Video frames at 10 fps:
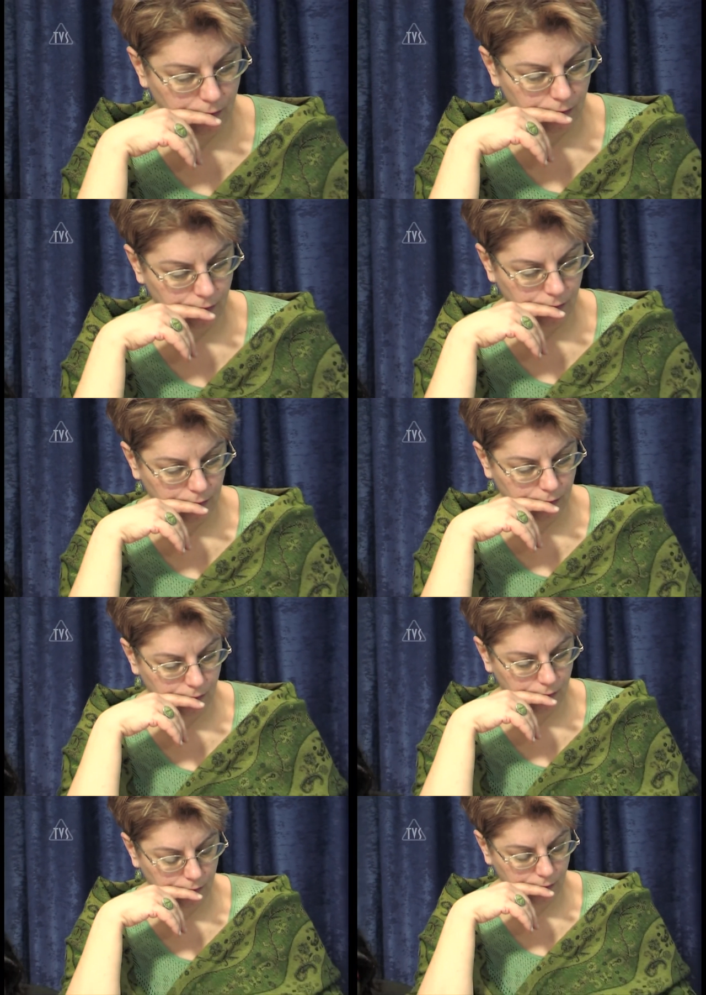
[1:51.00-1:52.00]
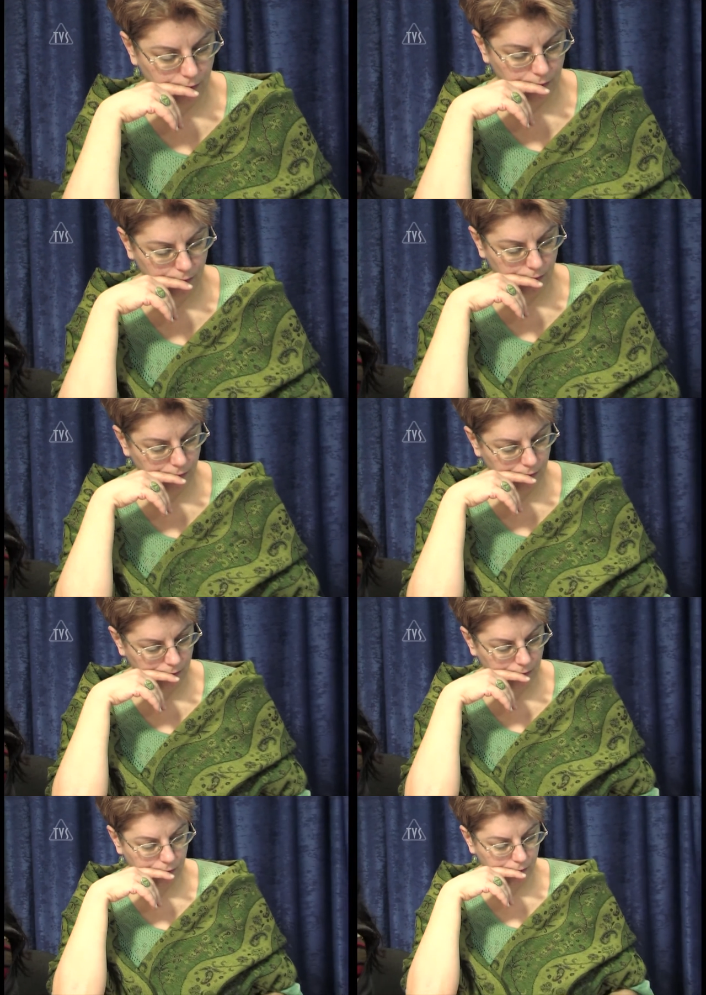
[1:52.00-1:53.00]

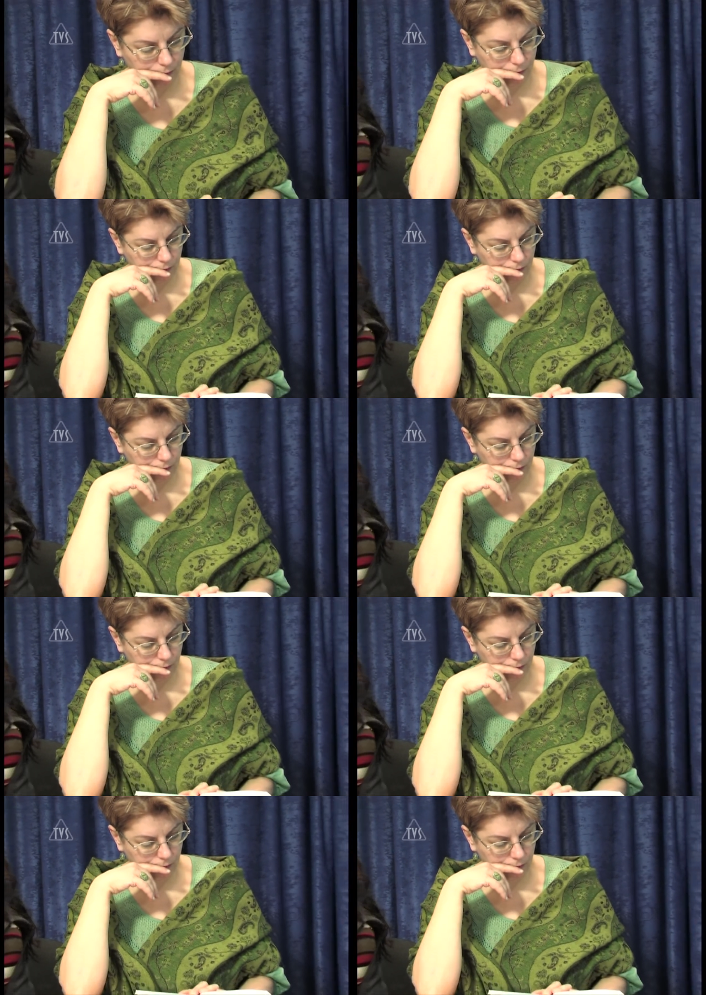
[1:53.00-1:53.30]
(silence)